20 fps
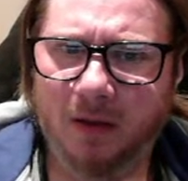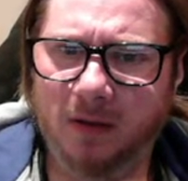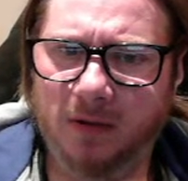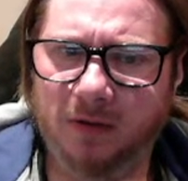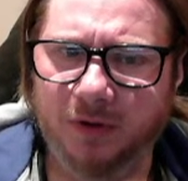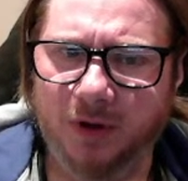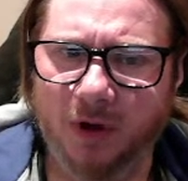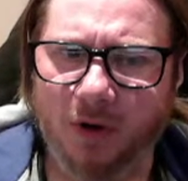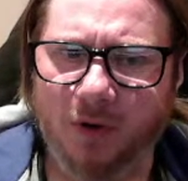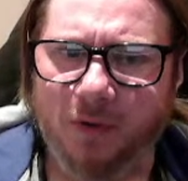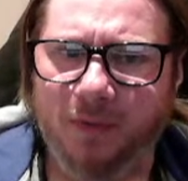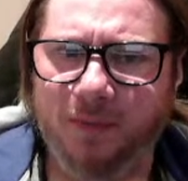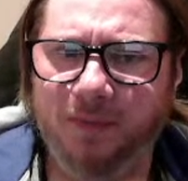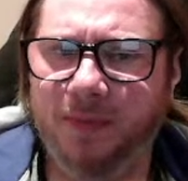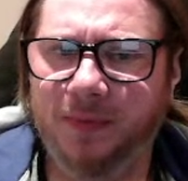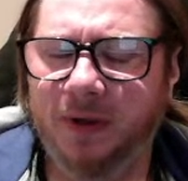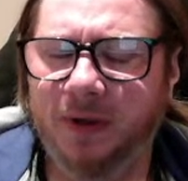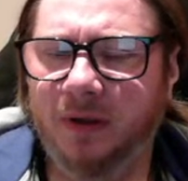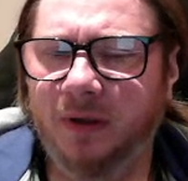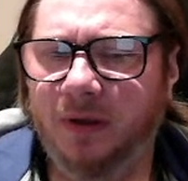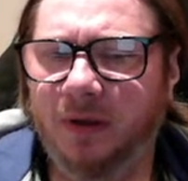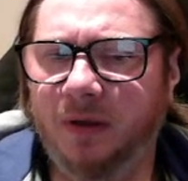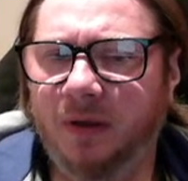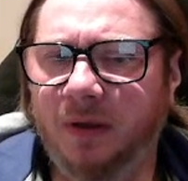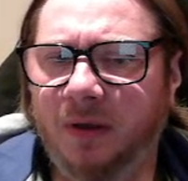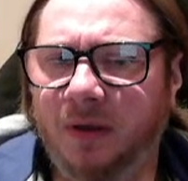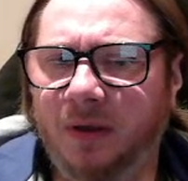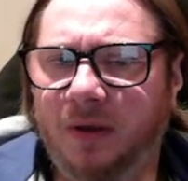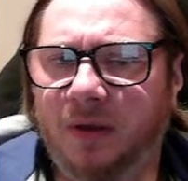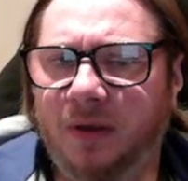No.
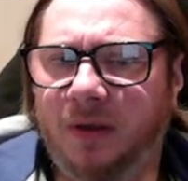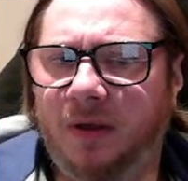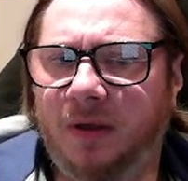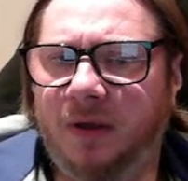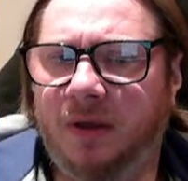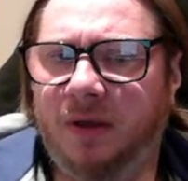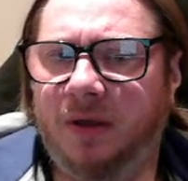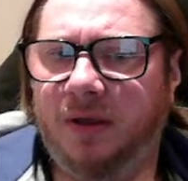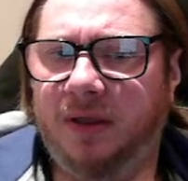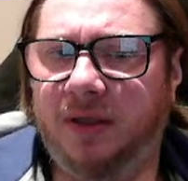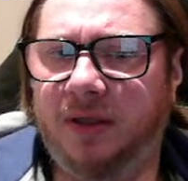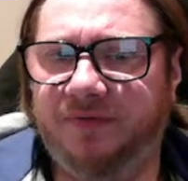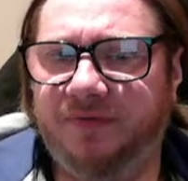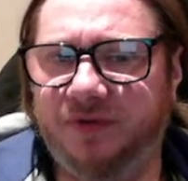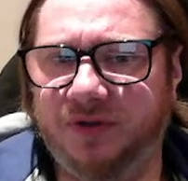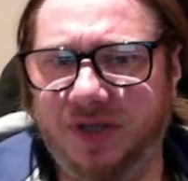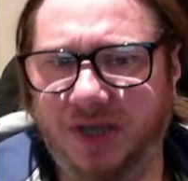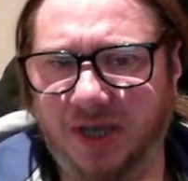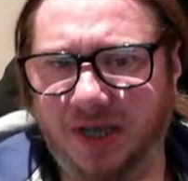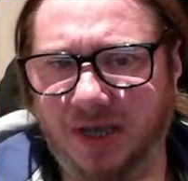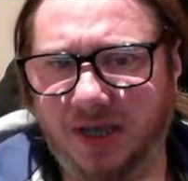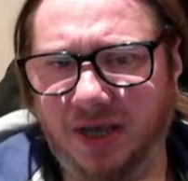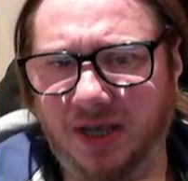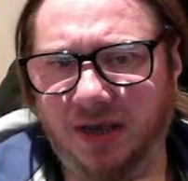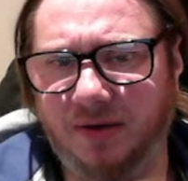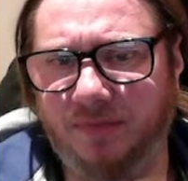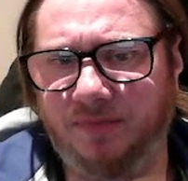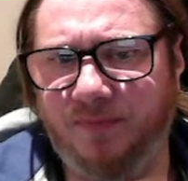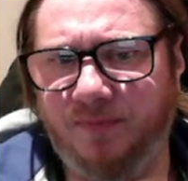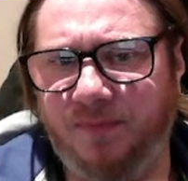If you take
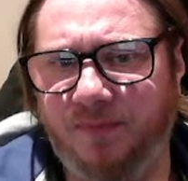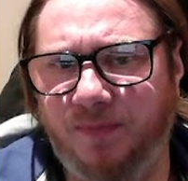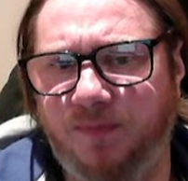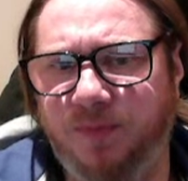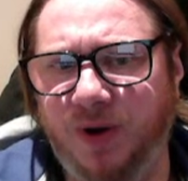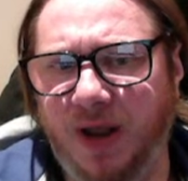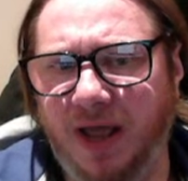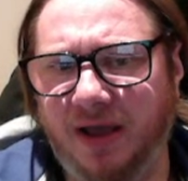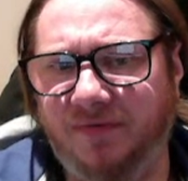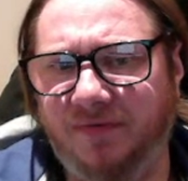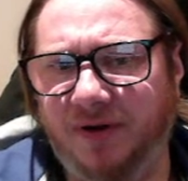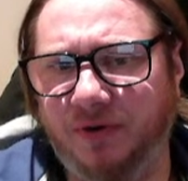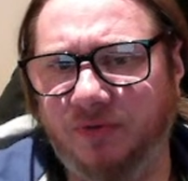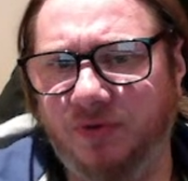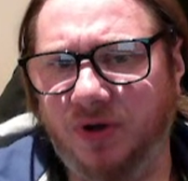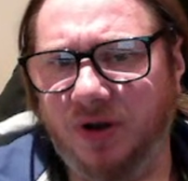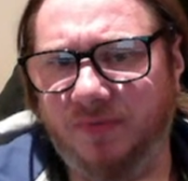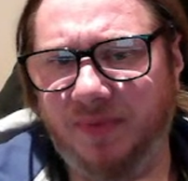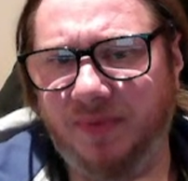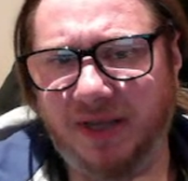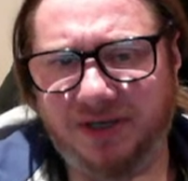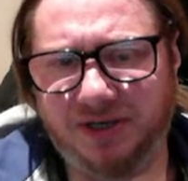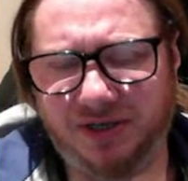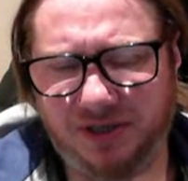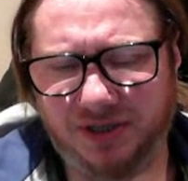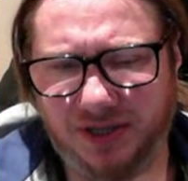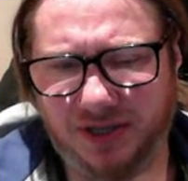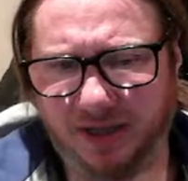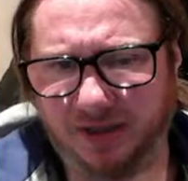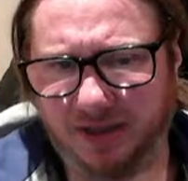here, black very well may
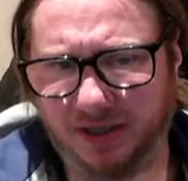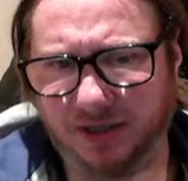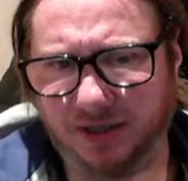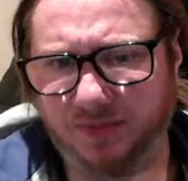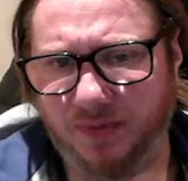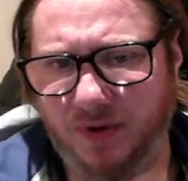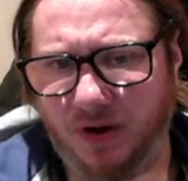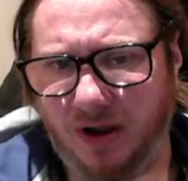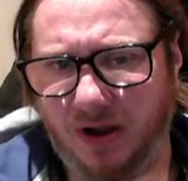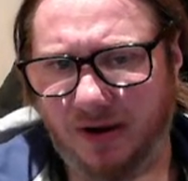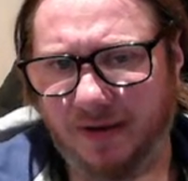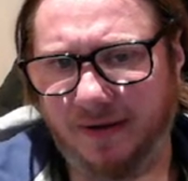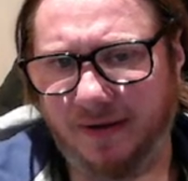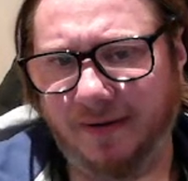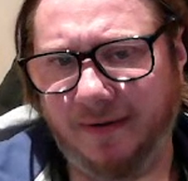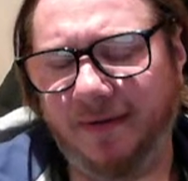just take this pawn.